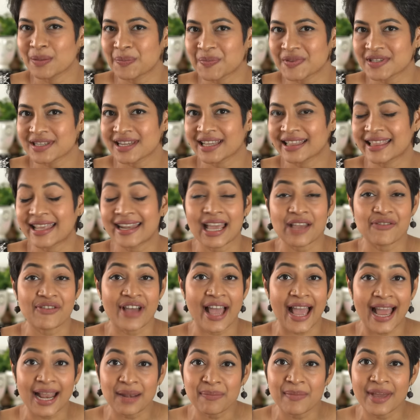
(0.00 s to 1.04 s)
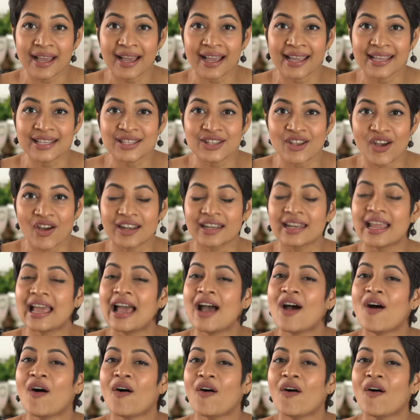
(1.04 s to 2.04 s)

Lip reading: lipstick that I've had my eyes on.